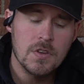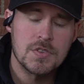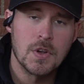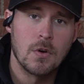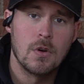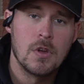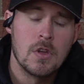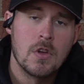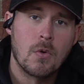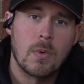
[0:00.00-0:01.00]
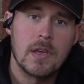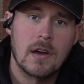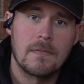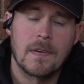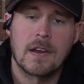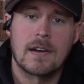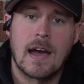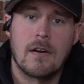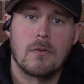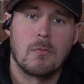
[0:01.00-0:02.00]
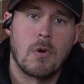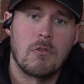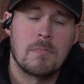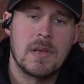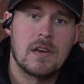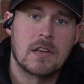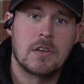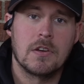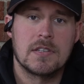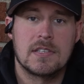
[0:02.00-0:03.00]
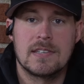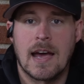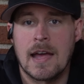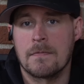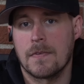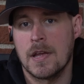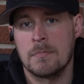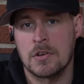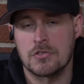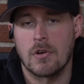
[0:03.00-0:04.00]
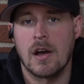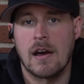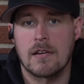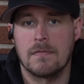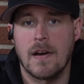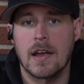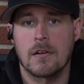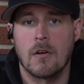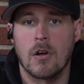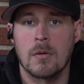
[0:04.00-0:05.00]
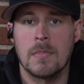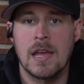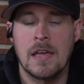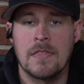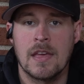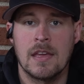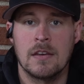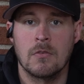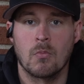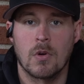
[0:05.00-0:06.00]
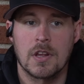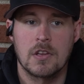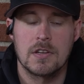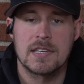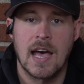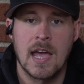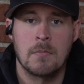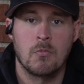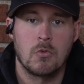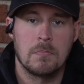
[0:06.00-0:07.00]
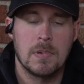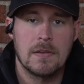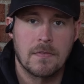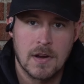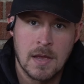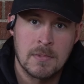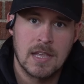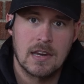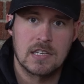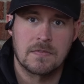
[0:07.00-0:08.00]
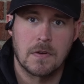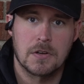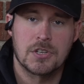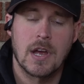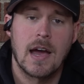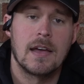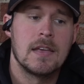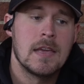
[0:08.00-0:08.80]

So we figured out what would be a good time for him to draw out a firearm, and then what a good time would be for him to get his first shot.